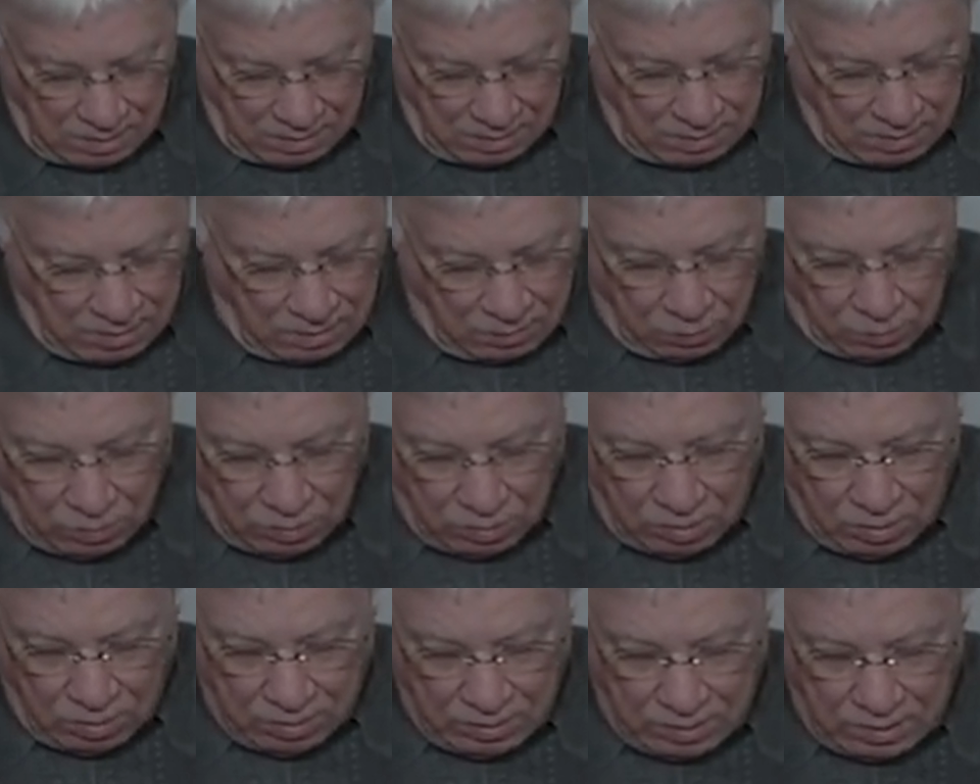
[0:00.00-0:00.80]
that we're
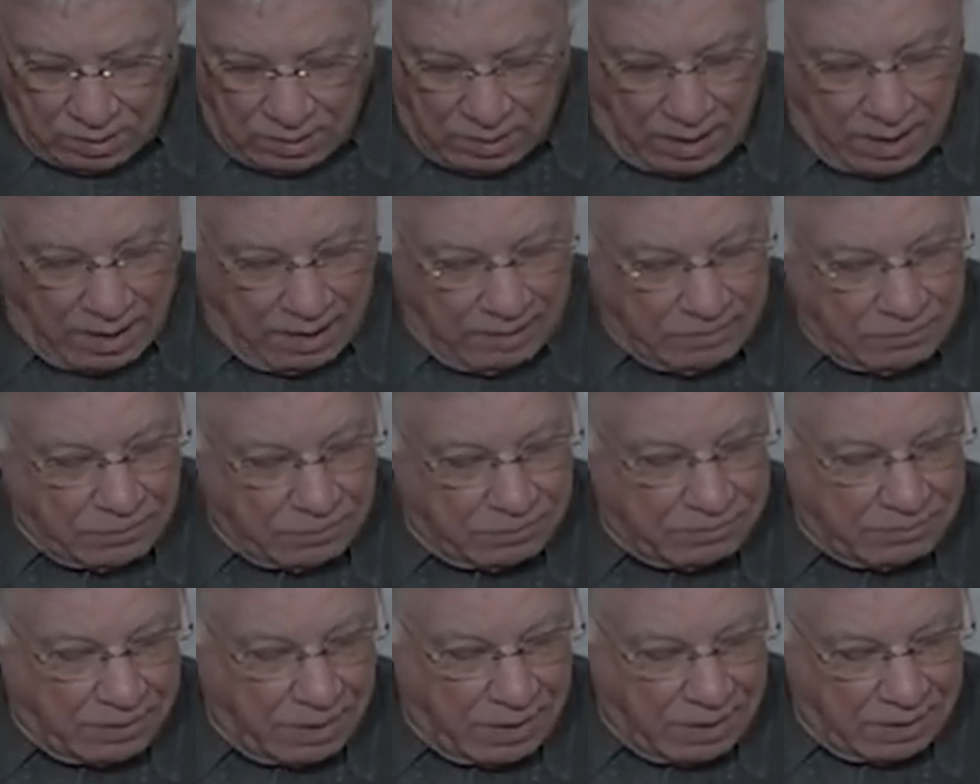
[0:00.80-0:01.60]
going to have to
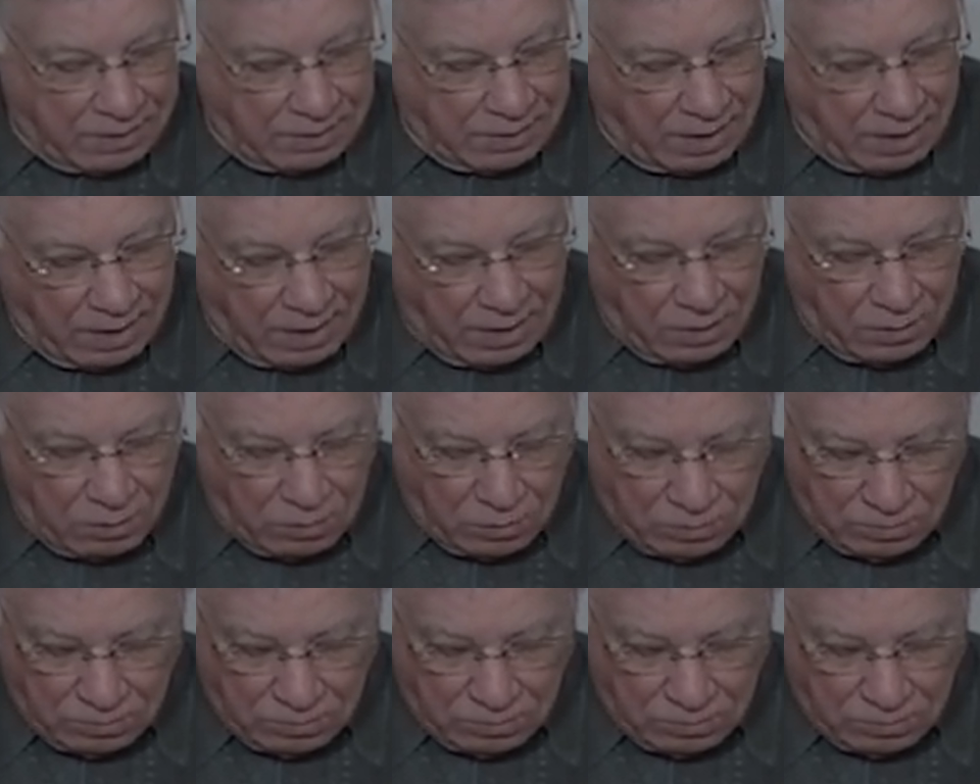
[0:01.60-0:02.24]
find how